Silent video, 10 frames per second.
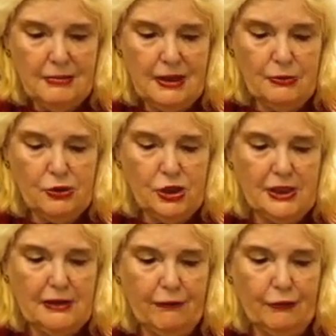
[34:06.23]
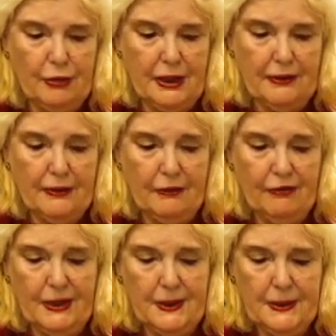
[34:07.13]
My little trees are falling
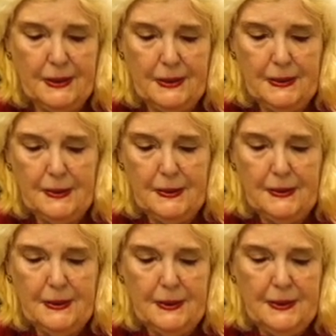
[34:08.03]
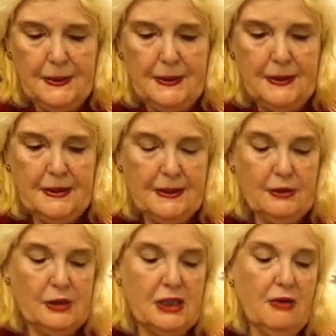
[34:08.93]
over
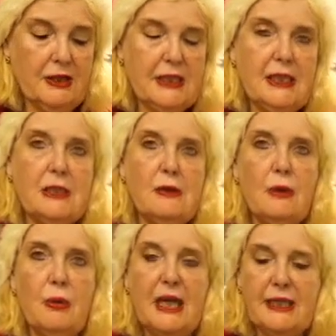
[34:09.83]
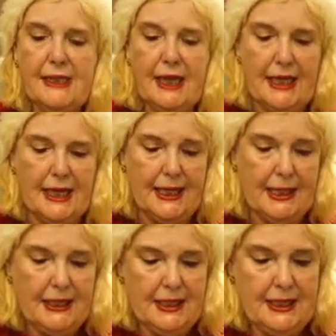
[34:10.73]
because the icing's not quite set yet.